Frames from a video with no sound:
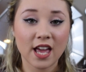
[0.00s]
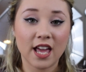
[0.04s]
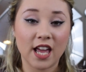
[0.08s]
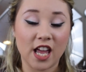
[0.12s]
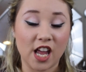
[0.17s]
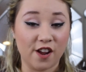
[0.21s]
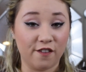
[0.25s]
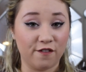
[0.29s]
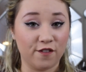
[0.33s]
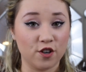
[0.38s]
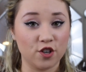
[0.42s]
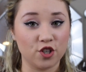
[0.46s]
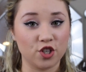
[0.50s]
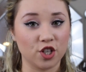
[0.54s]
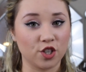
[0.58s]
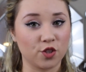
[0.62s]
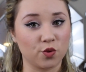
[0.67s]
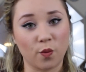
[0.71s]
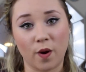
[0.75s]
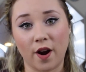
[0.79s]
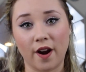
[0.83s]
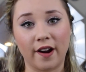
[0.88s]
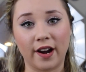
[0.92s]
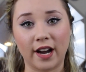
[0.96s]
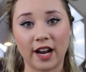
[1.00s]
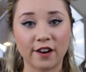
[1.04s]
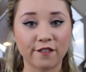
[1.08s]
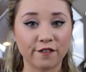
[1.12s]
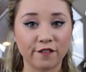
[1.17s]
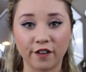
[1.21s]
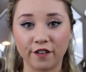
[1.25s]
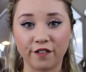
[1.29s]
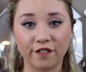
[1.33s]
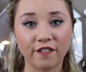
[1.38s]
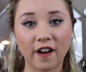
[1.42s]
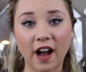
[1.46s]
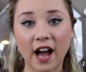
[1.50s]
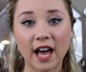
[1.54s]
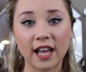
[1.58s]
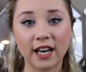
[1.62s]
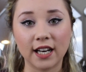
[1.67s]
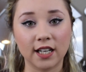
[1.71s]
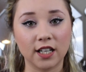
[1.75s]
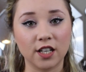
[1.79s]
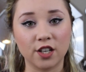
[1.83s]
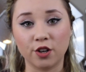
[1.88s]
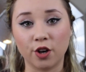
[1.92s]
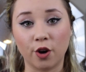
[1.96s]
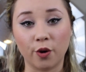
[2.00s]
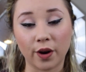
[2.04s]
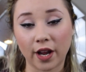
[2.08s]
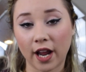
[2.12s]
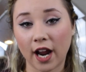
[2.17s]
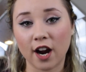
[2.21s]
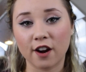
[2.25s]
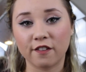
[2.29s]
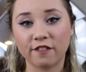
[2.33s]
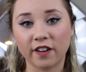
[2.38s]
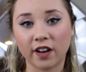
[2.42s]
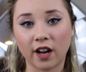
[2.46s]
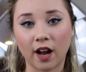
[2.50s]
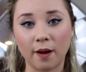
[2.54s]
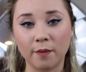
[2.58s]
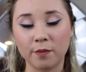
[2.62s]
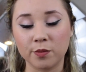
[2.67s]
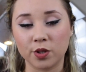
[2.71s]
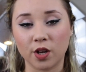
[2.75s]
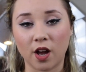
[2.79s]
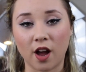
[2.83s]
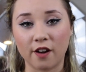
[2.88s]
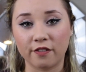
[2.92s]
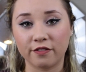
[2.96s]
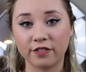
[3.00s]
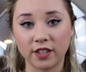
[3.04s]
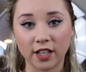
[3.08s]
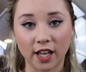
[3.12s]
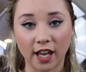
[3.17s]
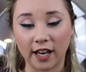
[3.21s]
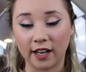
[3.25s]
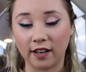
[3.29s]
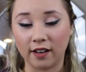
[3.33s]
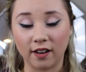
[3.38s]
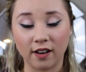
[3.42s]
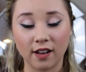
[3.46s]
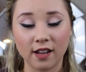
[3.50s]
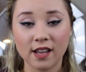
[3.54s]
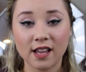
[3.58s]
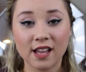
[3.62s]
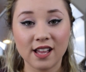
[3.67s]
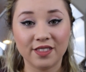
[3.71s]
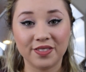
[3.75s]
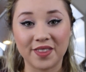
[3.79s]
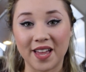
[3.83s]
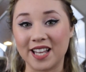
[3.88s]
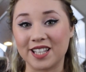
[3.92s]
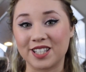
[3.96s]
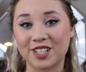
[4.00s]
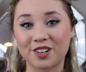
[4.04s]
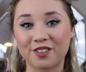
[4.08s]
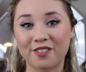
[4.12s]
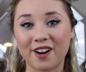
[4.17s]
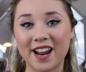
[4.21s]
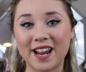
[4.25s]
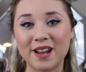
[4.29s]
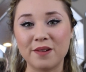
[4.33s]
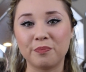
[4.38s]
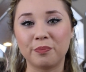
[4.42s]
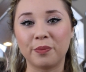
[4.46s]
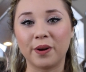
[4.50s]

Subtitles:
If you're just wearing it for fun and you don't care if it comes off, then that's great.